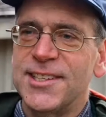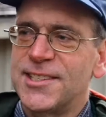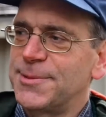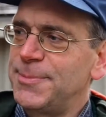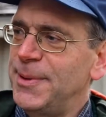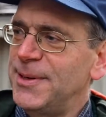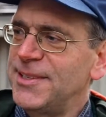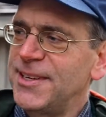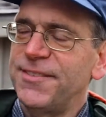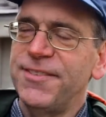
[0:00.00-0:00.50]
it's
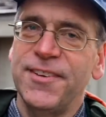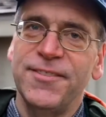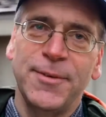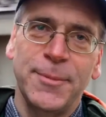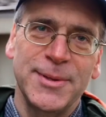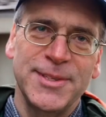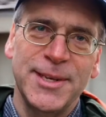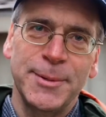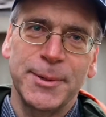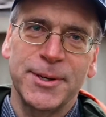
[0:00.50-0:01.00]
a bit different
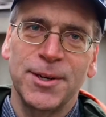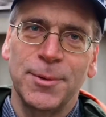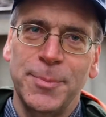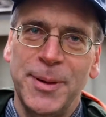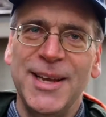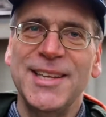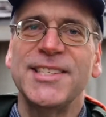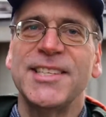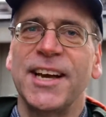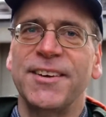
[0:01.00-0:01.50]
from a typical
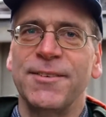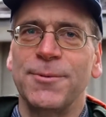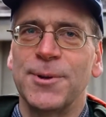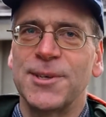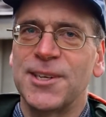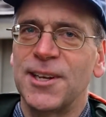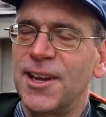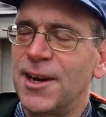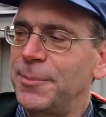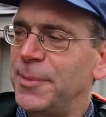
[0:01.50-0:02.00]
pizza oven,
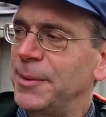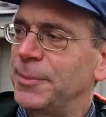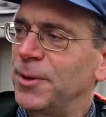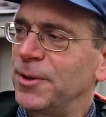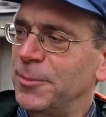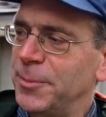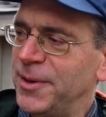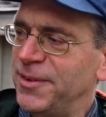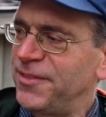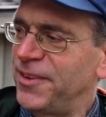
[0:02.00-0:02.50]
which a lot of
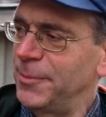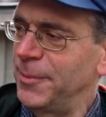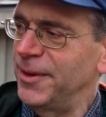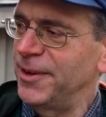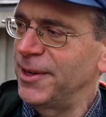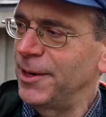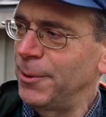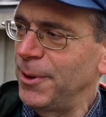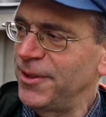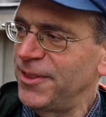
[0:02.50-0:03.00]
people would be
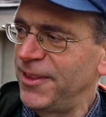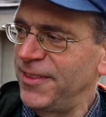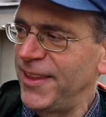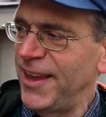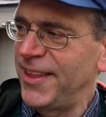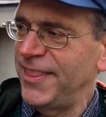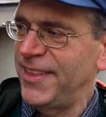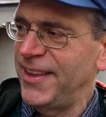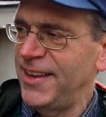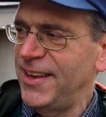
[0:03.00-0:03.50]
familiar with, in
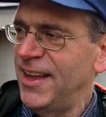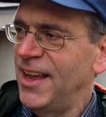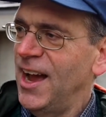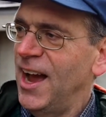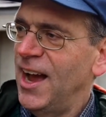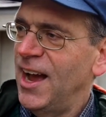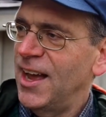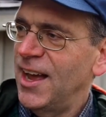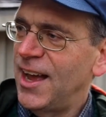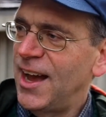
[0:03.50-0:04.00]
that the
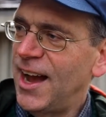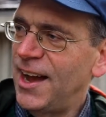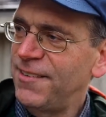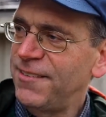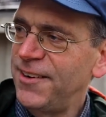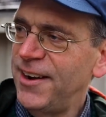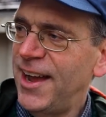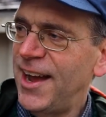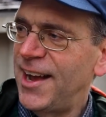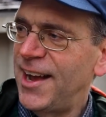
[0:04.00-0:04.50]
oven